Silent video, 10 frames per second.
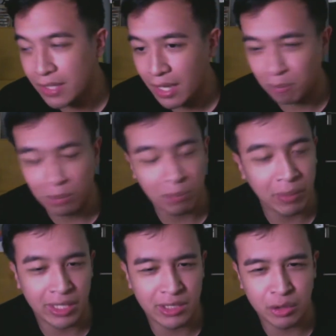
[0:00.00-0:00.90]
and people
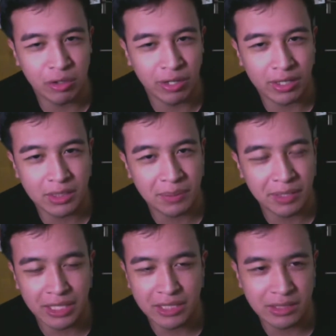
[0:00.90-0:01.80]
had zero
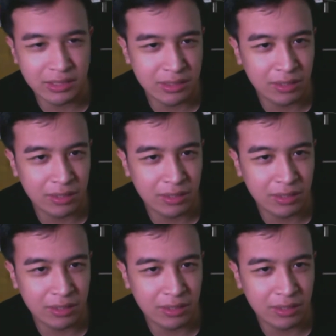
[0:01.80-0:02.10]
expectations and stuff,